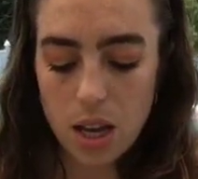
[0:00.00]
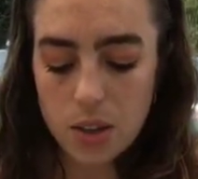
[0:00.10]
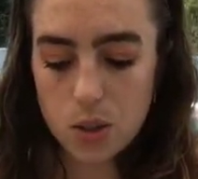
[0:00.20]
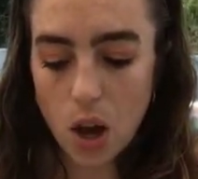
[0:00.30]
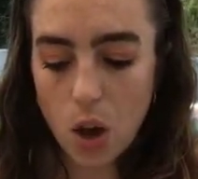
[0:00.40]

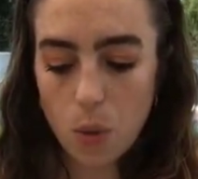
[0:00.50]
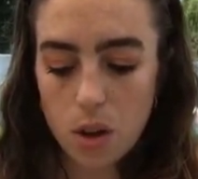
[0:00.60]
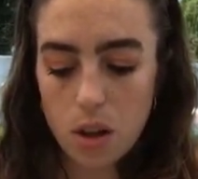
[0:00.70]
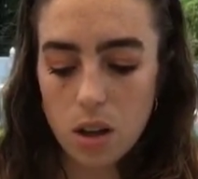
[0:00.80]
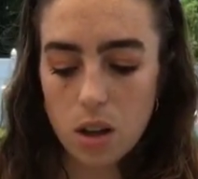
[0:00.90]
So
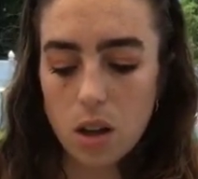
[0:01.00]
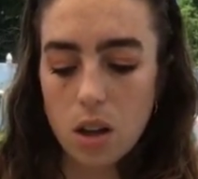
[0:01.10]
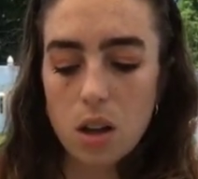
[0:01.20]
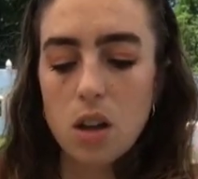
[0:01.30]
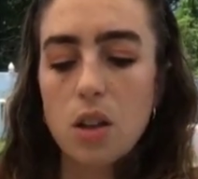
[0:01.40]

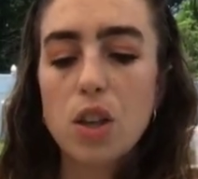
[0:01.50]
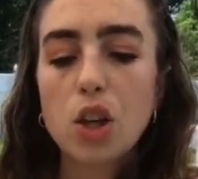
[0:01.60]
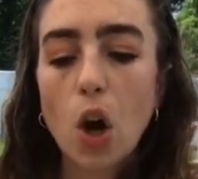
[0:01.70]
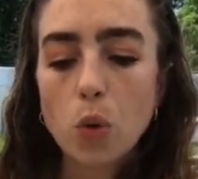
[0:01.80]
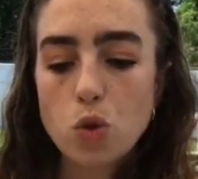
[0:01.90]
the
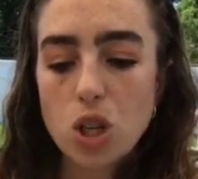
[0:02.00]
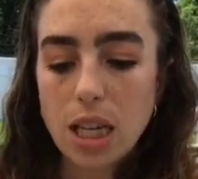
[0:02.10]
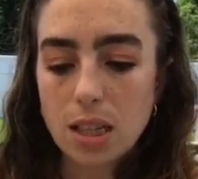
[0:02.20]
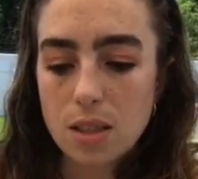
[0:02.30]
goat cheese.